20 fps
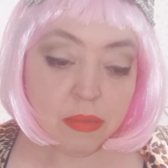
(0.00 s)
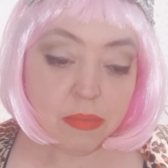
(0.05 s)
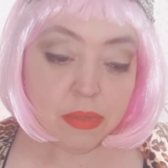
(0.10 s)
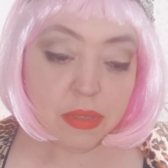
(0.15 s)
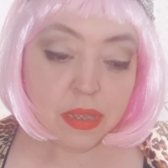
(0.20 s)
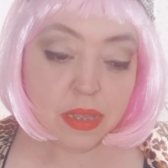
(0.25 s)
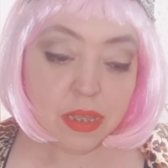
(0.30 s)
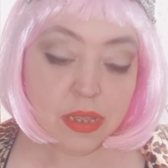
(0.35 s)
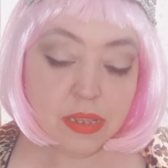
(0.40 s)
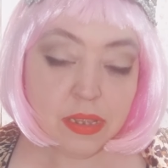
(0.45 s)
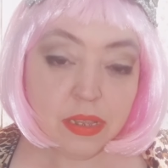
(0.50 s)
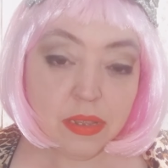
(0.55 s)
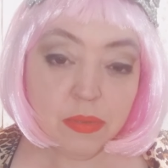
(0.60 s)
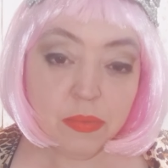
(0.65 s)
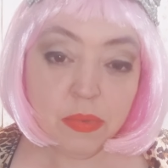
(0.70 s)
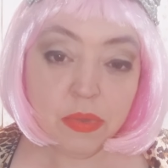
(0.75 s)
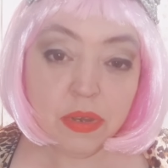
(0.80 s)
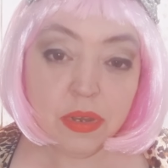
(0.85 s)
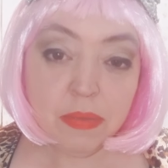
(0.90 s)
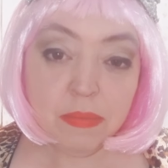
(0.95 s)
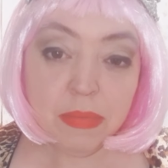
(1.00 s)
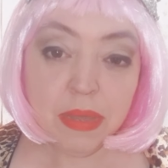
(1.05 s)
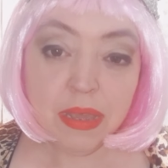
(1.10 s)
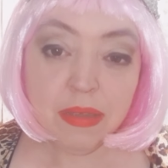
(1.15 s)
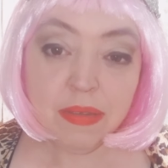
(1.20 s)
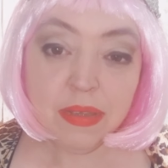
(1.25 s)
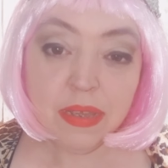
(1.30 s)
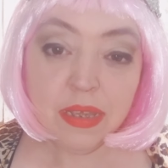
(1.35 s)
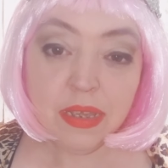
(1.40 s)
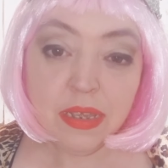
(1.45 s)
But he didn't want to
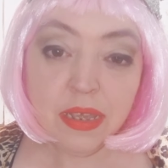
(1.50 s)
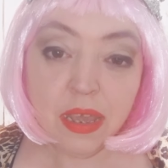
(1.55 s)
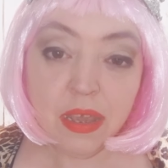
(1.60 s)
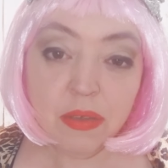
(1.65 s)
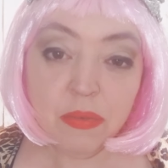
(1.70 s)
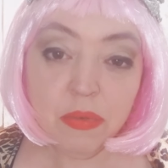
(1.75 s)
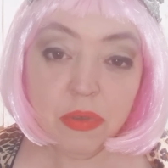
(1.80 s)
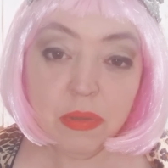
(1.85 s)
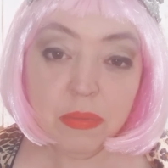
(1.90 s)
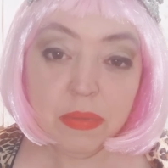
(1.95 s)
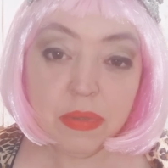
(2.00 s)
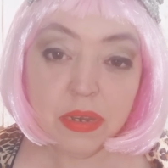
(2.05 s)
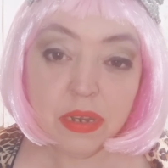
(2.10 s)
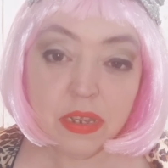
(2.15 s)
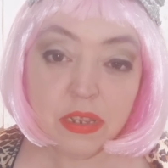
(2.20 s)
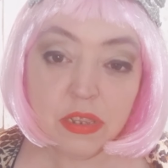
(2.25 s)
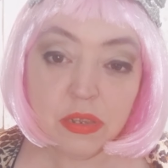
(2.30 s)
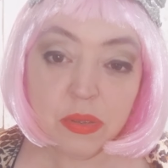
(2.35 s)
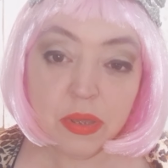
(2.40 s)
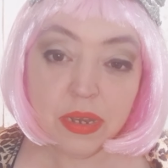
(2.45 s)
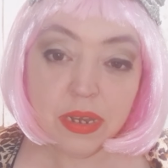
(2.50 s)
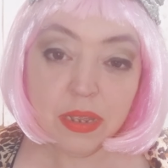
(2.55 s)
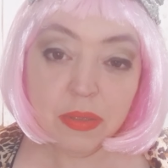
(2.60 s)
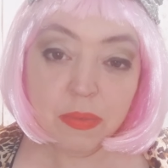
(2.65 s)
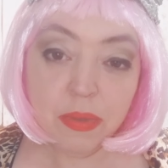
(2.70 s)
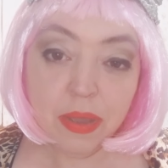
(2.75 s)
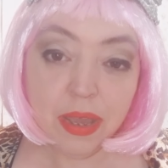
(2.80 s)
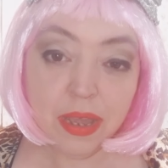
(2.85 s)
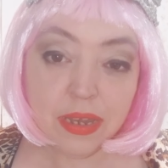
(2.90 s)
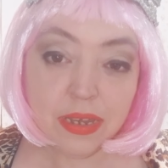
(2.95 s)
marry a young woman at
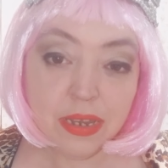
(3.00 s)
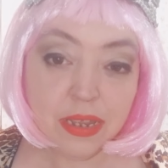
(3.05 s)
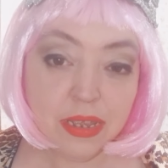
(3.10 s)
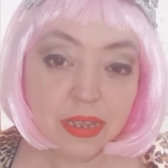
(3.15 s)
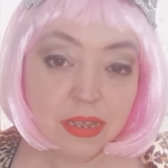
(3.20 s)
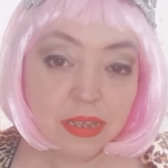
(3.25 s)
21.